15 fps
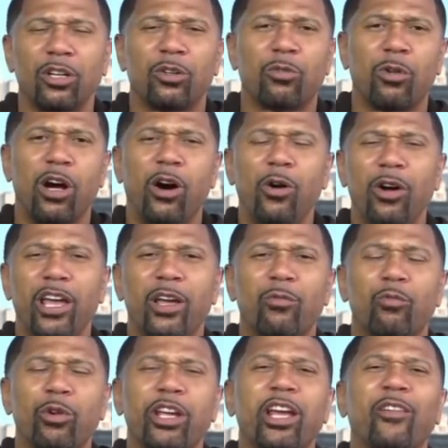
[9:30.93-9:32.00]
grow,
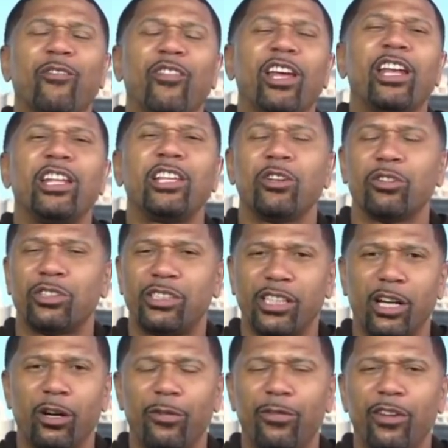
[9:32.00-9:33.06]
and reinventing
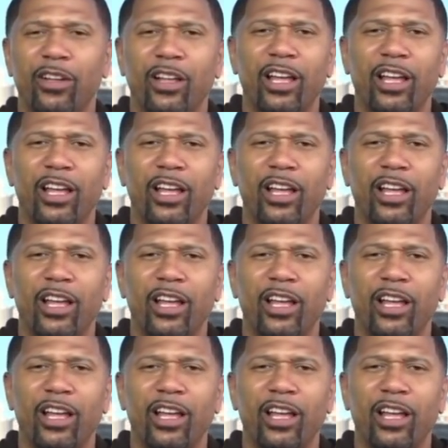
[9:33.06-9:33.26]
yourself.